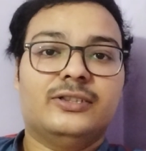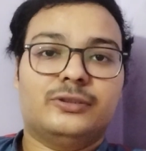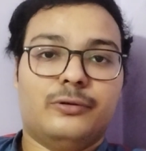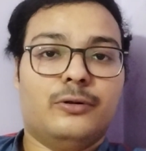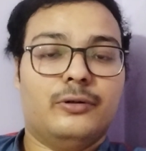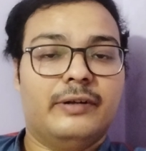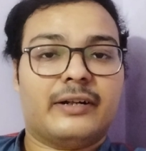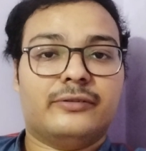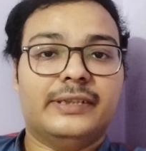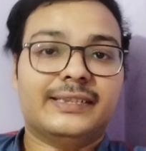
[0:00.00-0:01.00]
So we
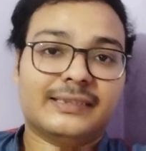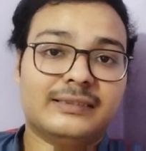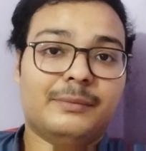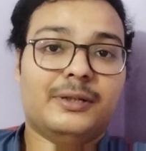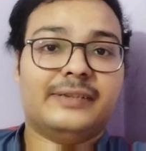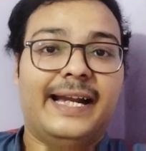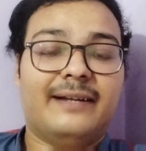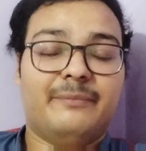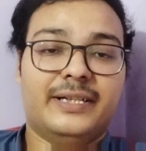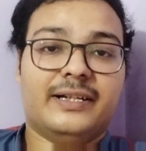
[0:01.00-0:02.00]
are going to discuss about the
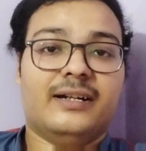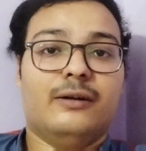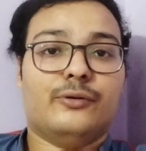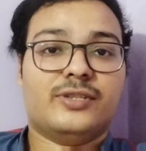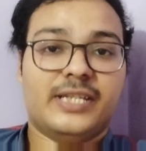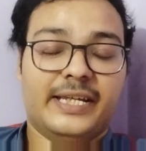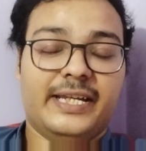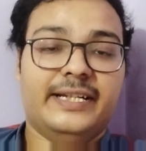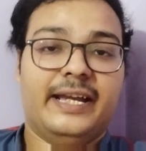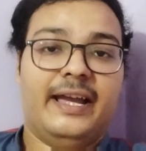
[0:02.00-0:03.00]
admit card, how to
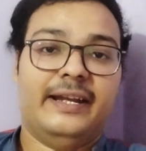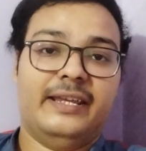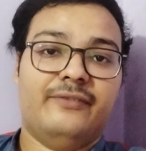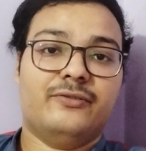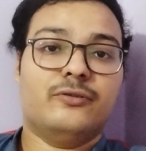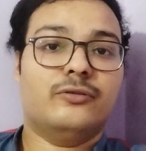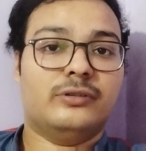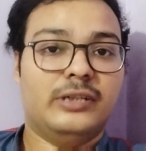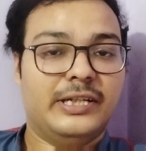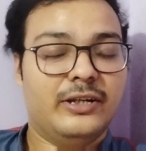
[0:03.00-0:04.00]
check it, and if you
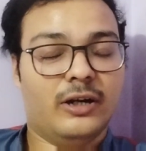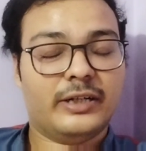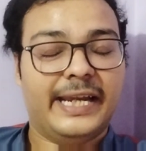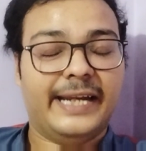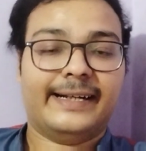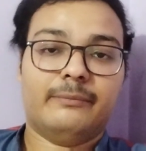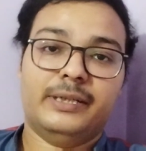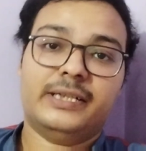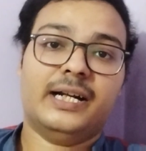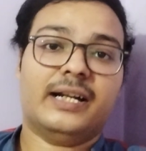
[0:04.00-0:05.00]
did not get
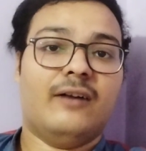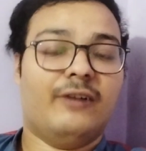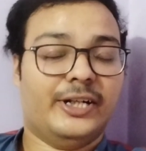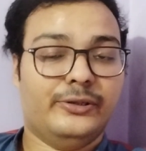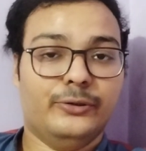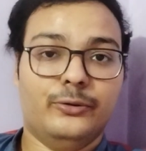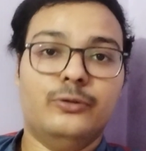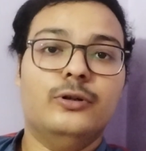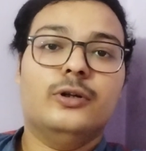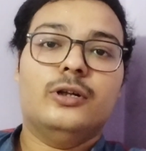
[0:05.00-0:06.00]
admit card, what to
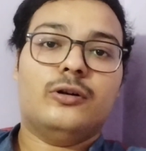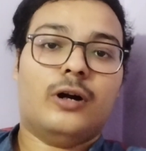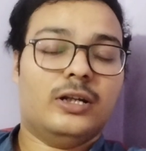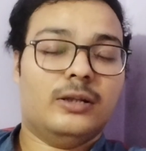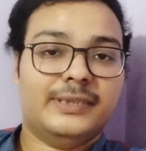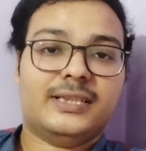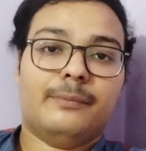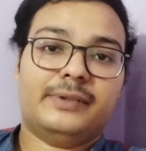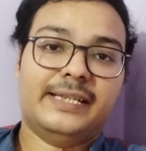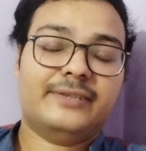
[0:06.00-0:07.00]
do. All of these
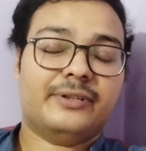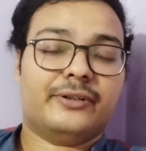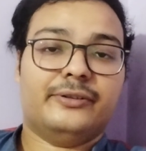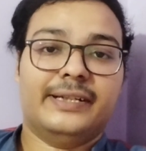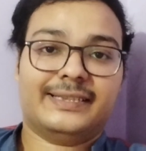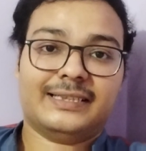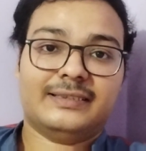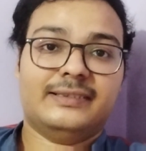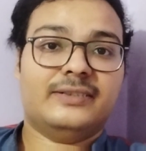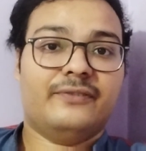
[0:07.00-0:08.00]
things we are going to
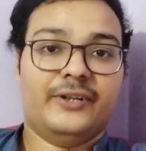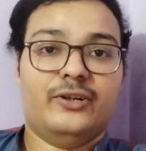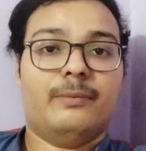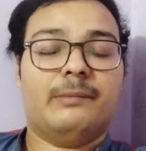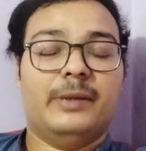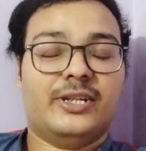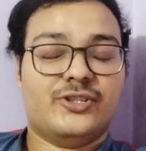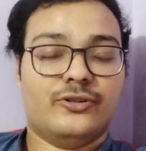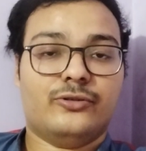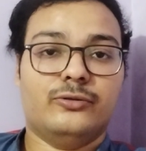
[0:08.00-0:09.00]
discuss in this video, but make
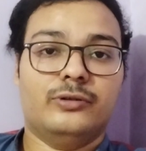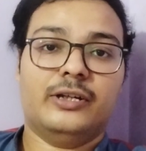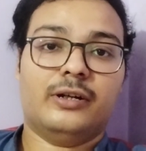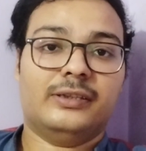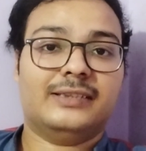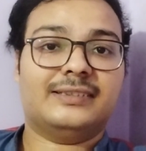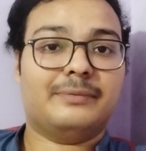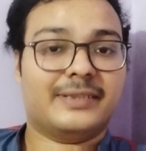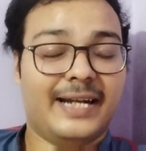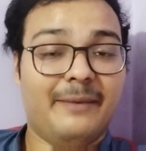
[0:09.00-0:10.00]
sure to click on the
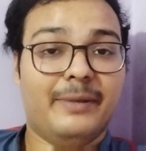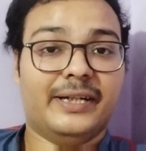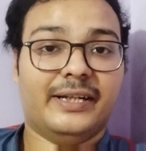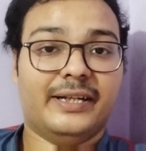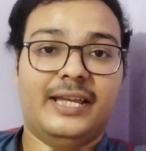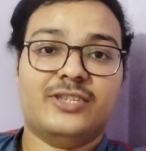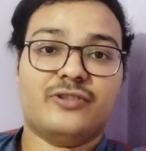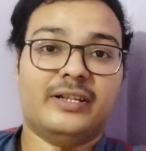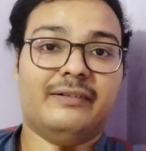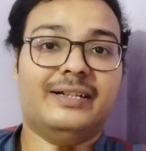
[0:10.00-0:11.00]
subscribe button and
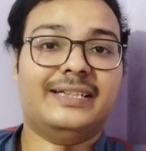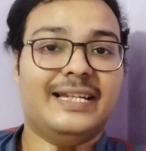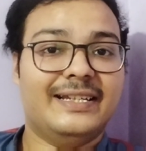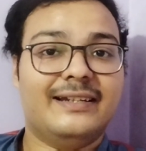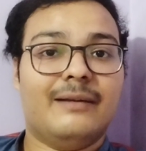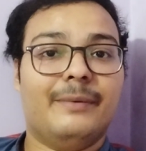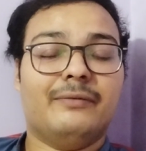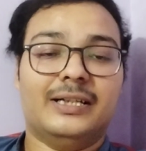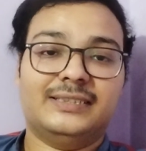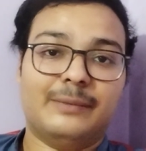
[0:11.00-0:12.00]
join our Telegram
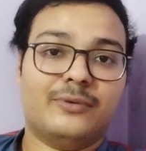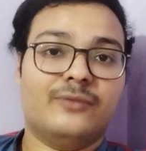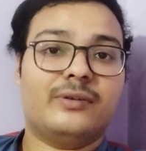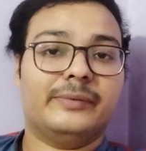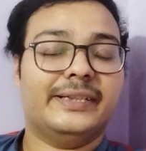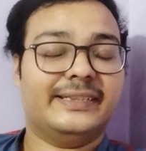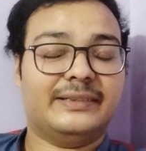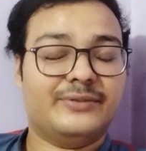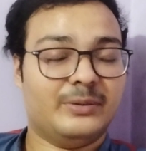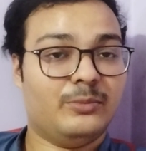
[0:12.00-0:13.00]
and WhatsApp group from the
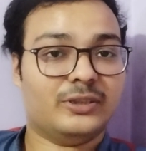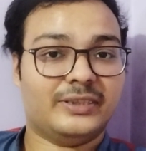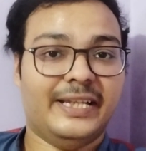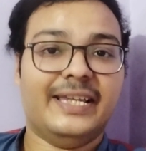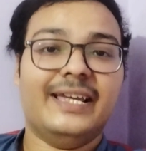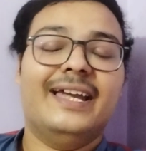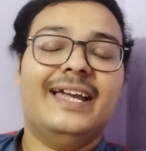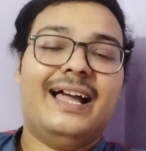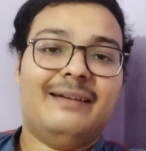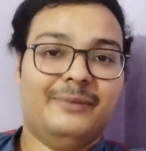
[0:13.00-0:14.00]
description box link.
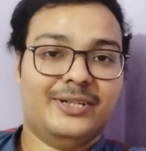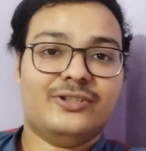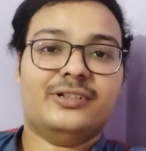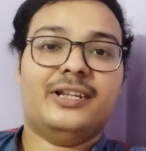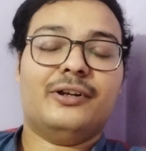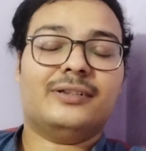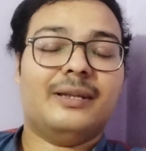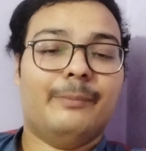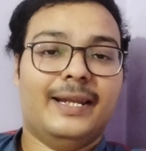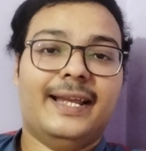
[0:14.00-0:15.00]
And make sure to click on
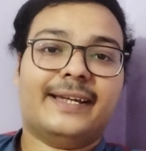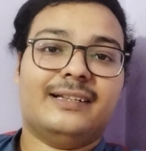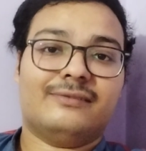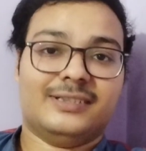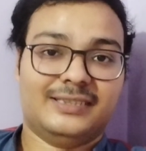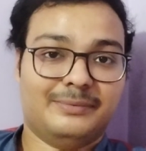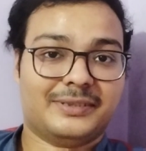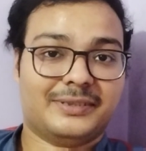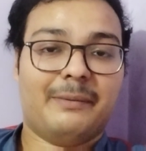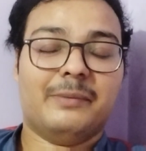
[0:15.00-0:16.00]
the bell icon after
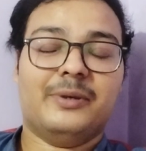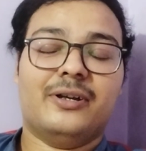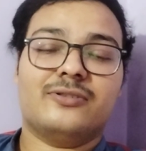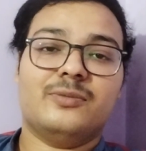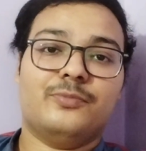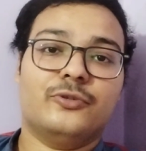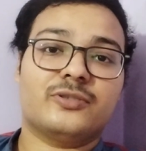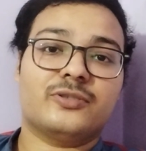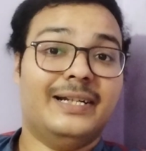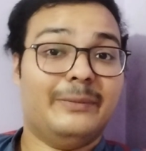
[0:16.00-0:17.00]
subscribing, because we
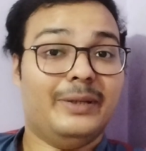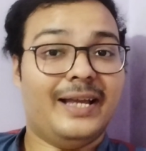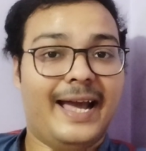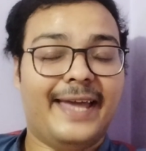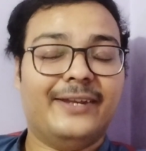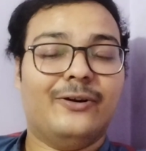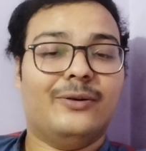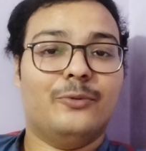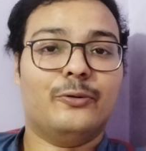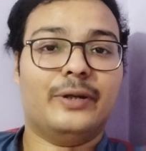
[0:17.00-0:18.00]
post multiple hiring,
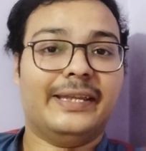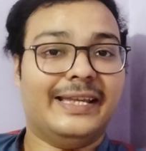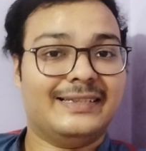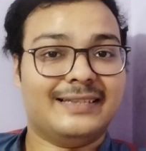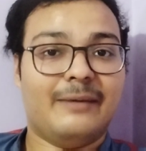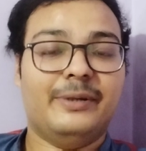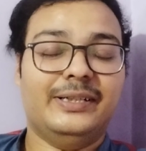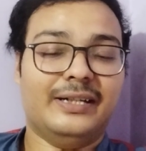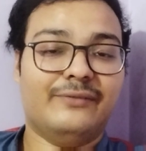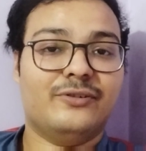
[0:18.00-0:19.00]
onboarding, exam,
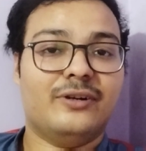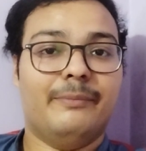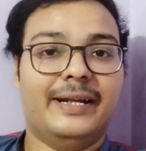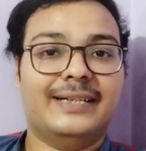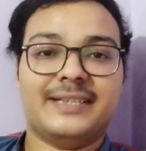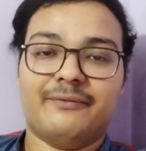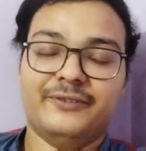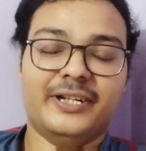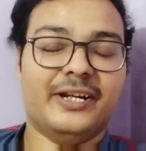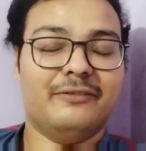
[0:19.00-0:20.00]
interview updates
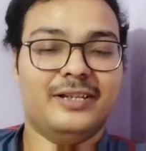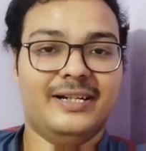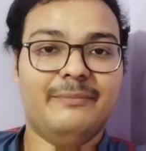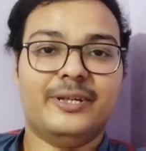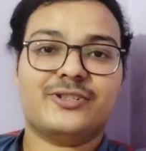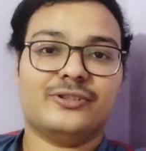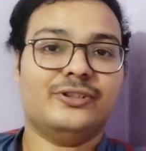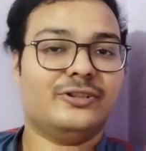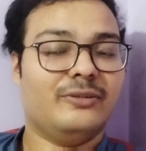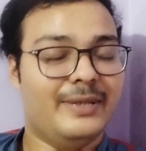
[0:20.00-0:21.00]
every day regularly. Make sure
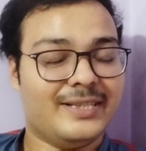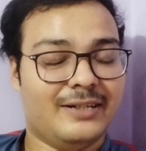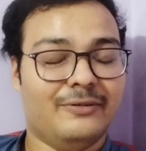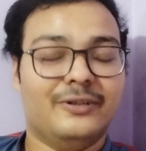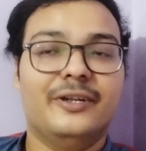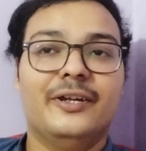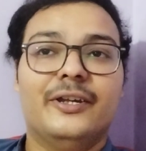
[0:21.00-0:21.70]
not to miss out.